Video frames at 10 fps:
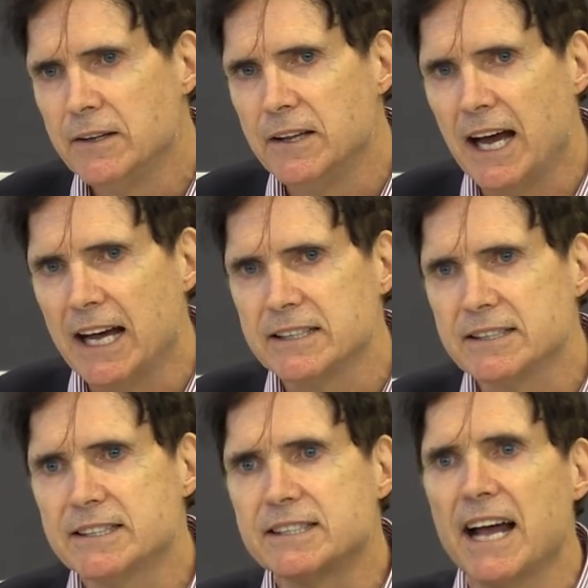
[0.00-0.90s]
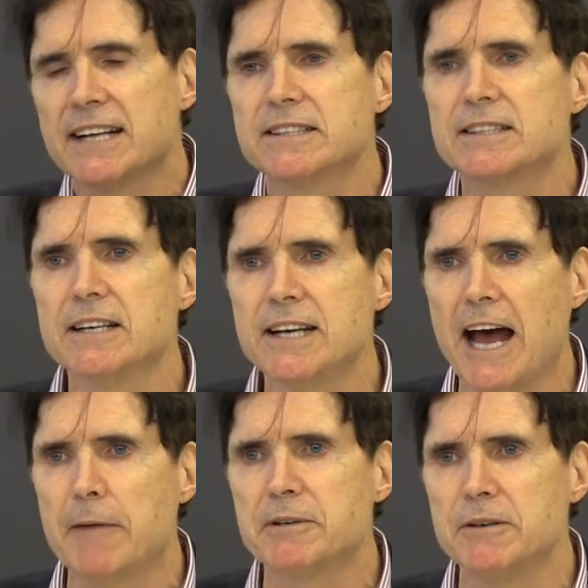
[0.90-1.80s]
that sets the
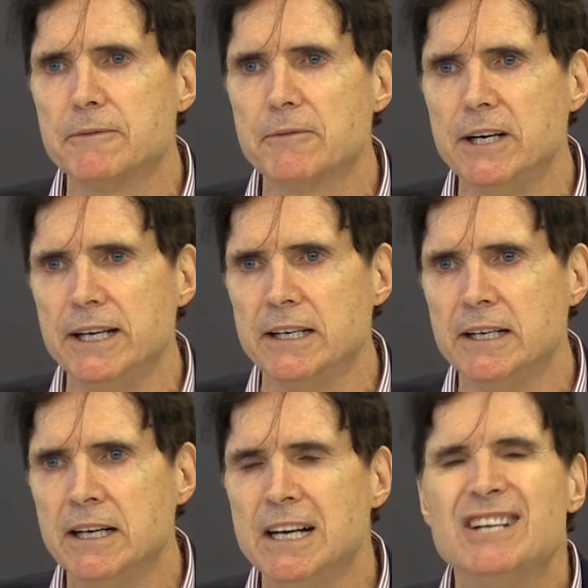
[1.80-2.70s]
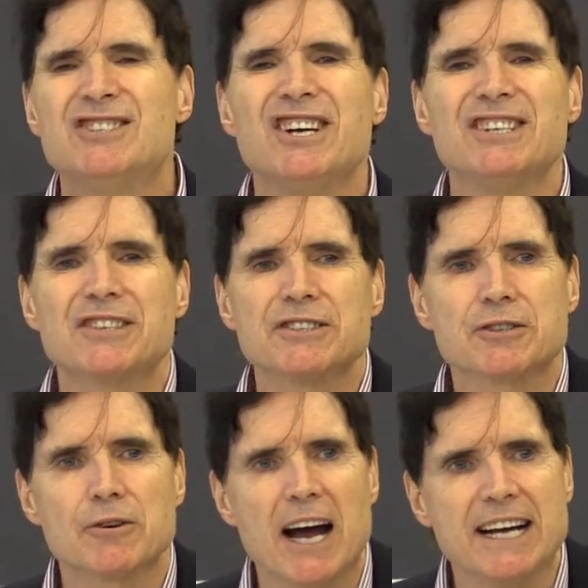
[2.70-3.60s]
captive free.
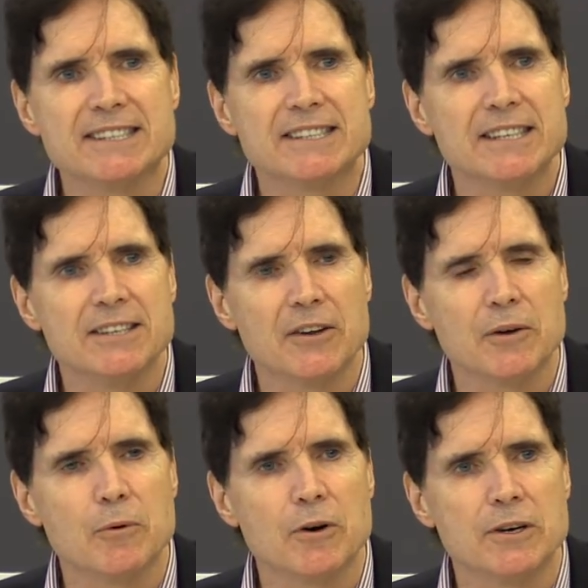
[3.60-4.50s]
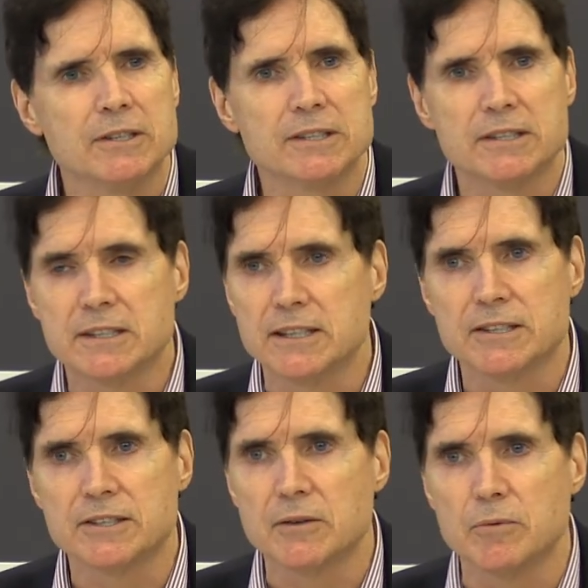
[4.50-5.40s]
Jesus Christ, in other words,
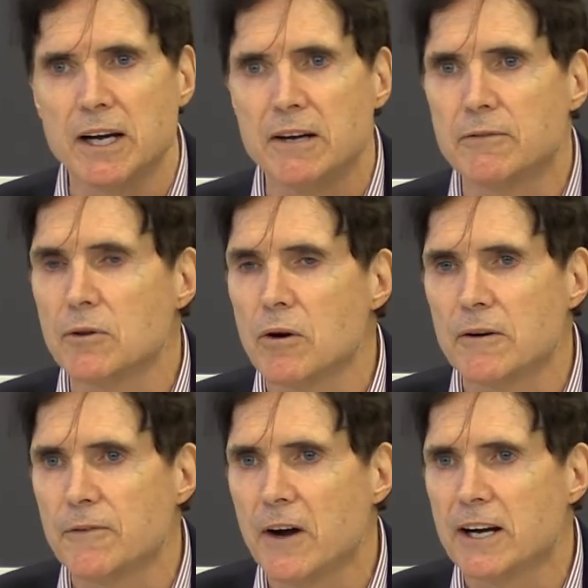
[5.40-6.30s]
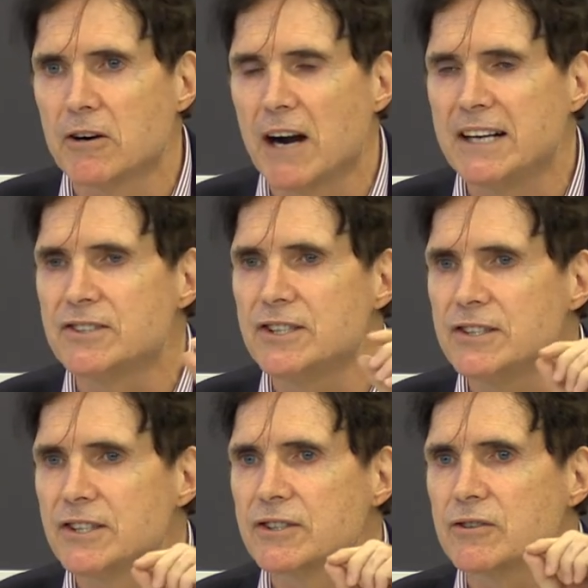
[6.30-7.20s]
this is a way of glorifying Christ.
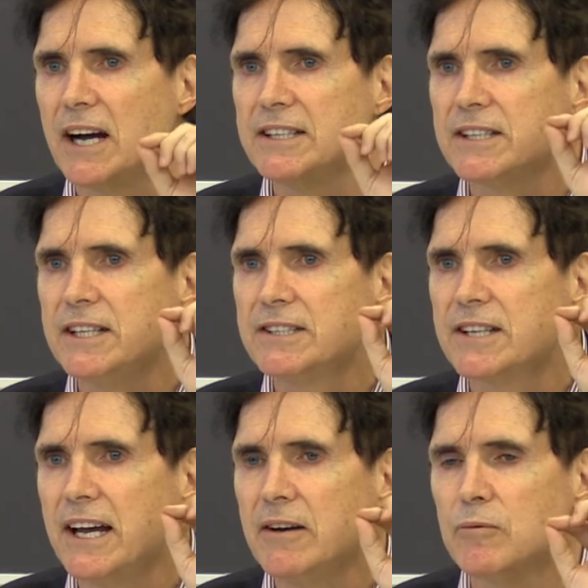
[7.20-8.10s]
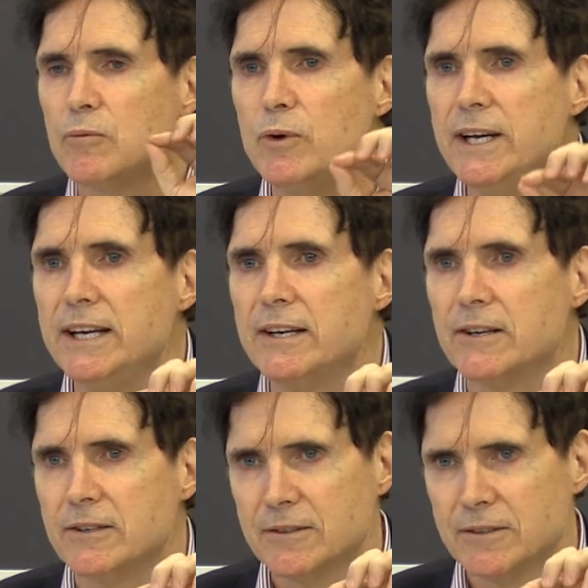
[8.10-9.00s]
Jesus Christ is a
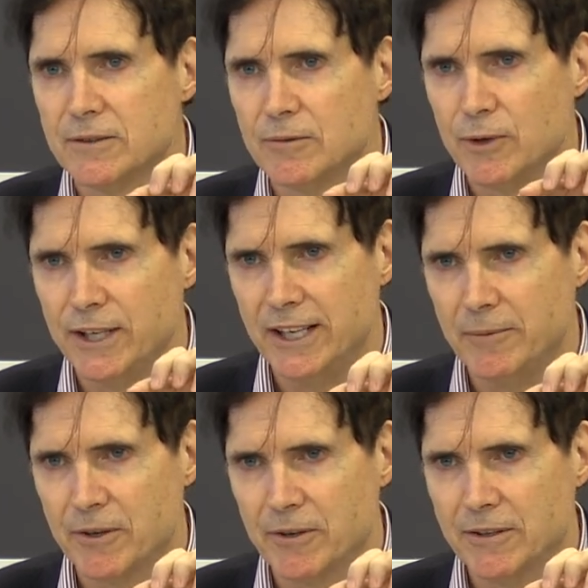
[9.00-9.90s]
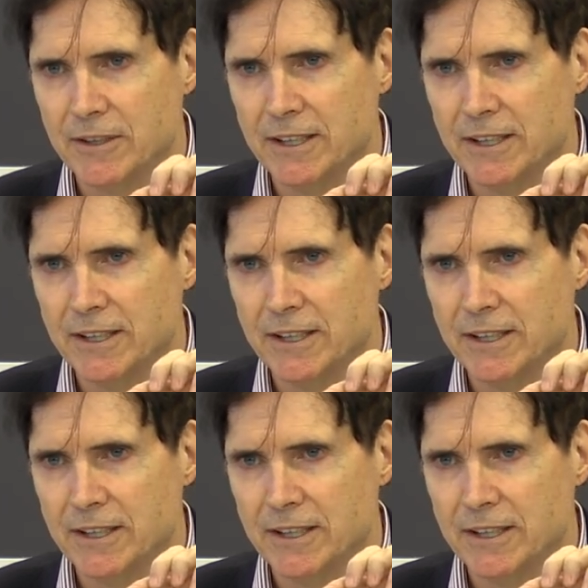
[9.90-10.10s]
real redeemer,